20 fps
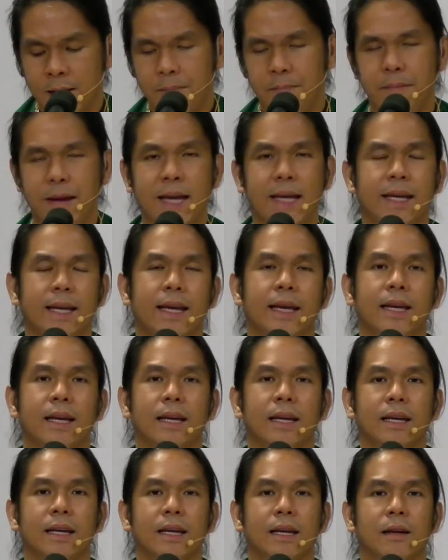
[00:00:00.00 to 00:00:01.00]

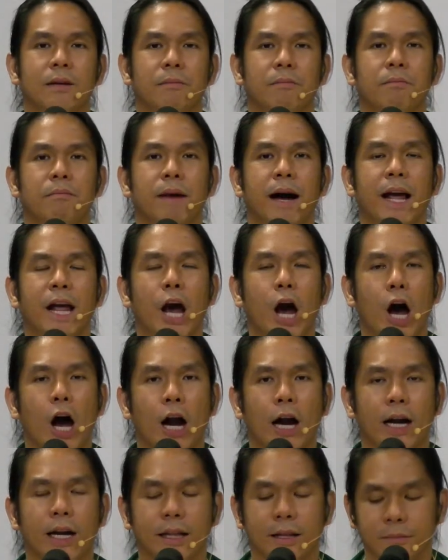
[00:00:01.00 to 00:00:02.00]
making my
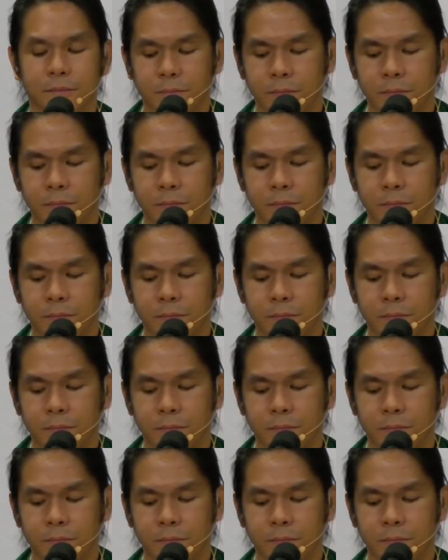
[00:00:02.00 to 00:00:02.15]
heart